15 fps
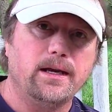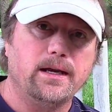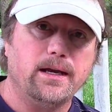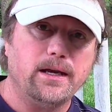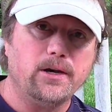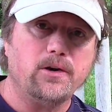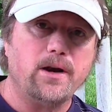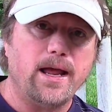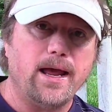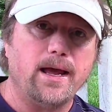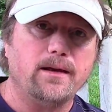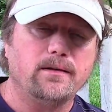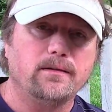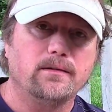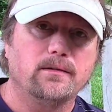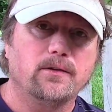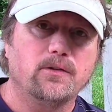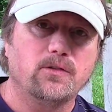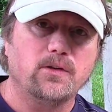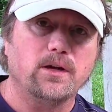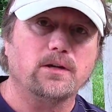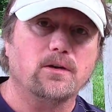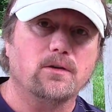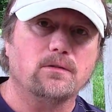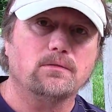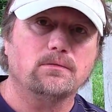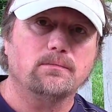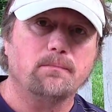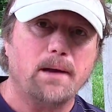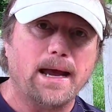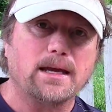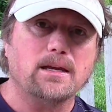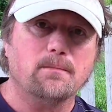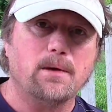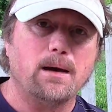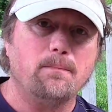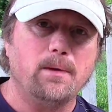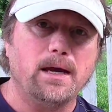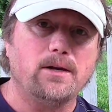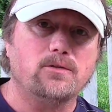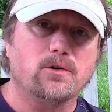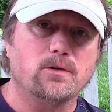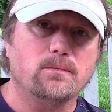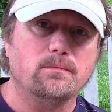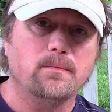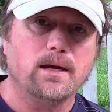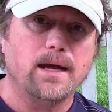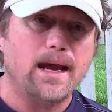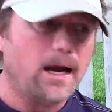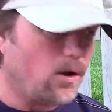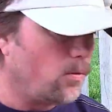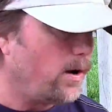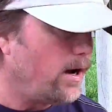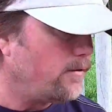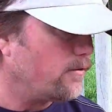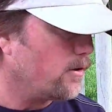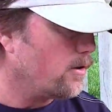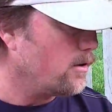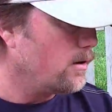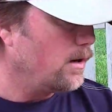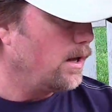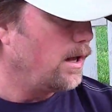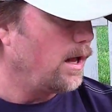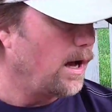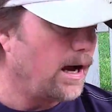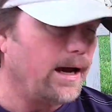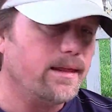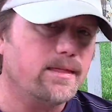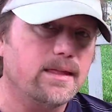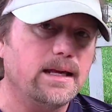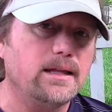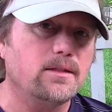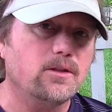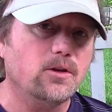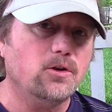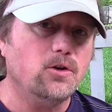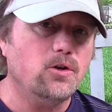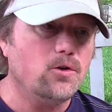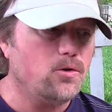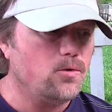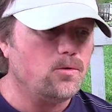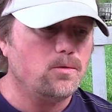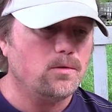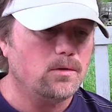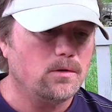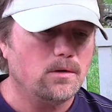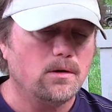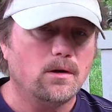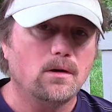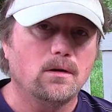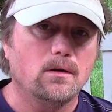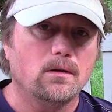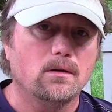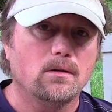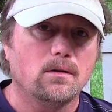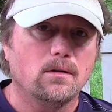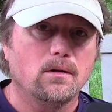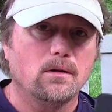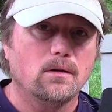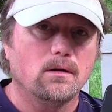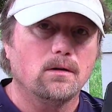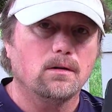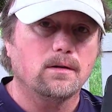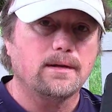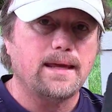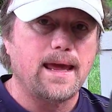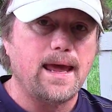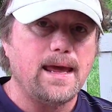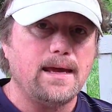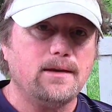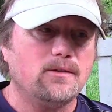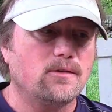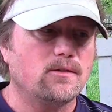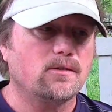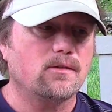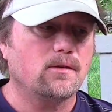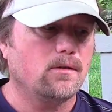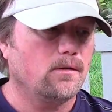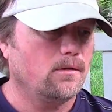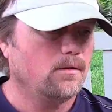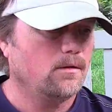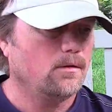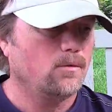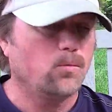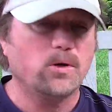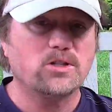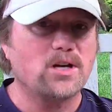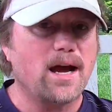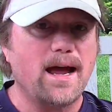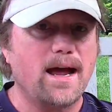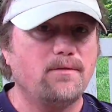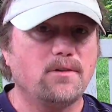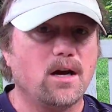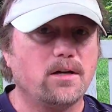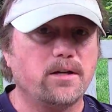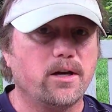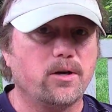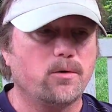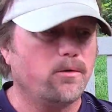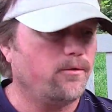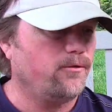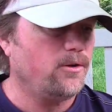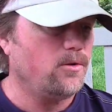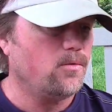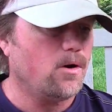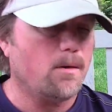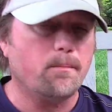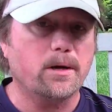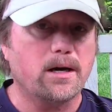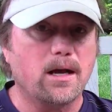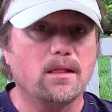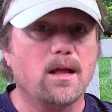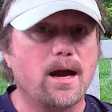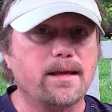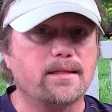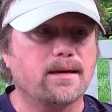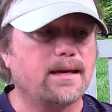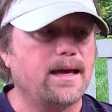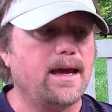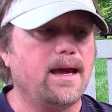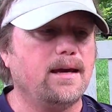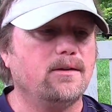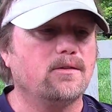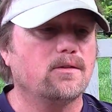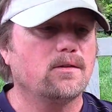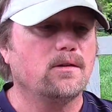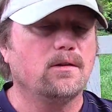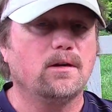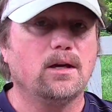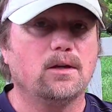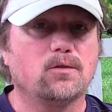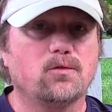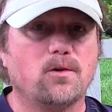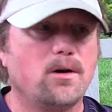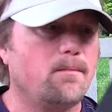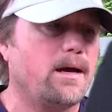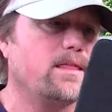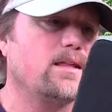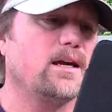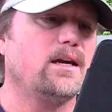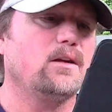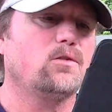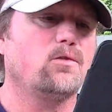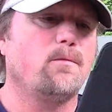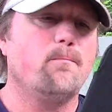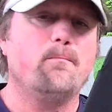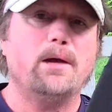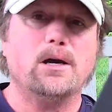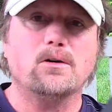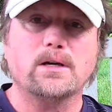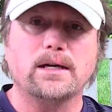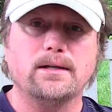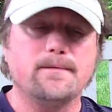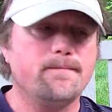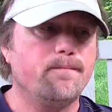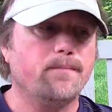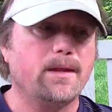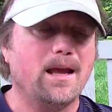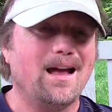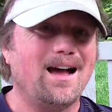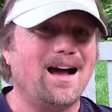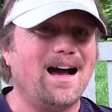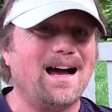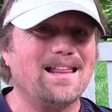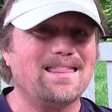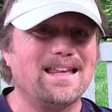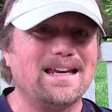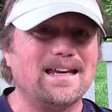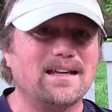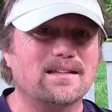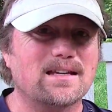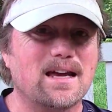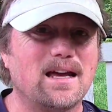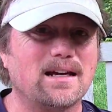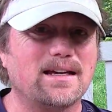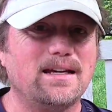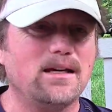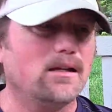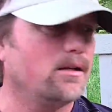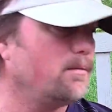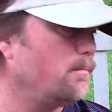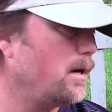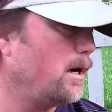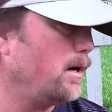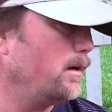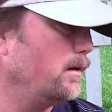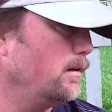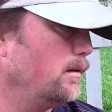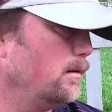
internet signal back in my bedroom. However, I think the new case, which I have not done a review on, but I like the case. It's from, I think it's from Belkin. I think it's kind of killing my